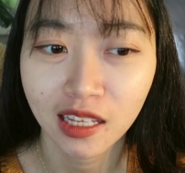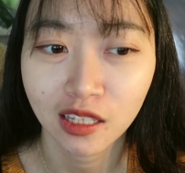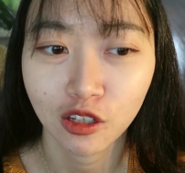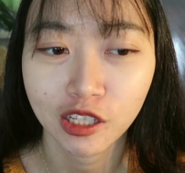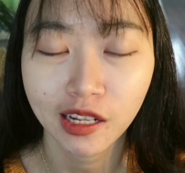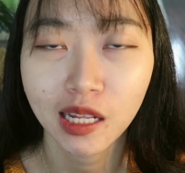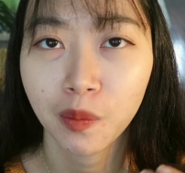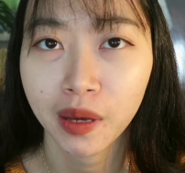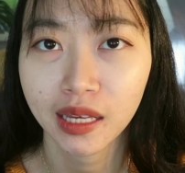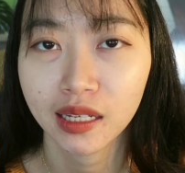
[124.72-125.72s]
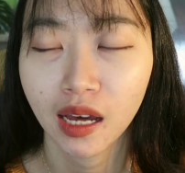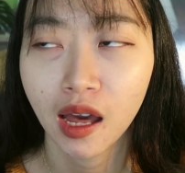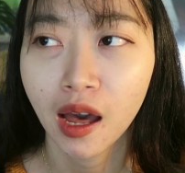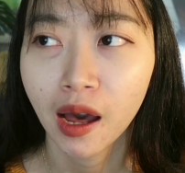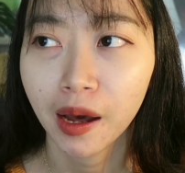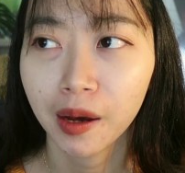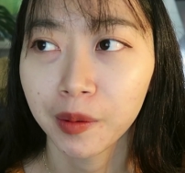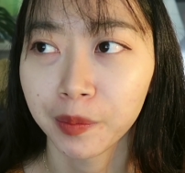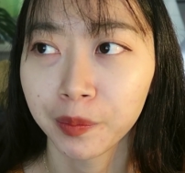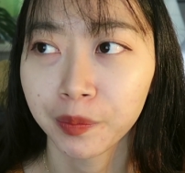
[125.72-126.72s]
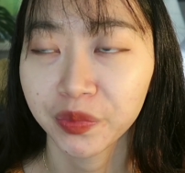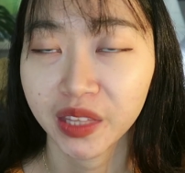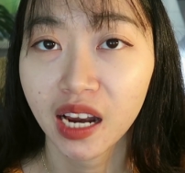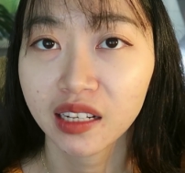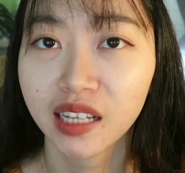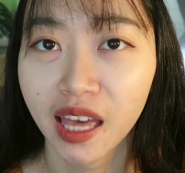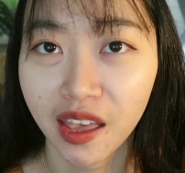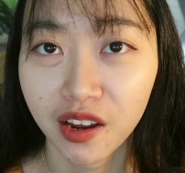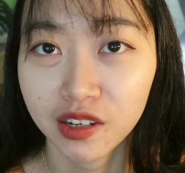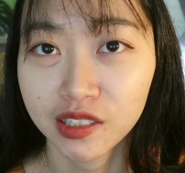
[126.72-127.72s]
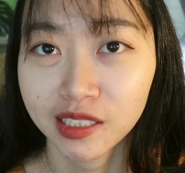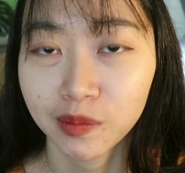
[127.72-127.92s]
usually make dark hairs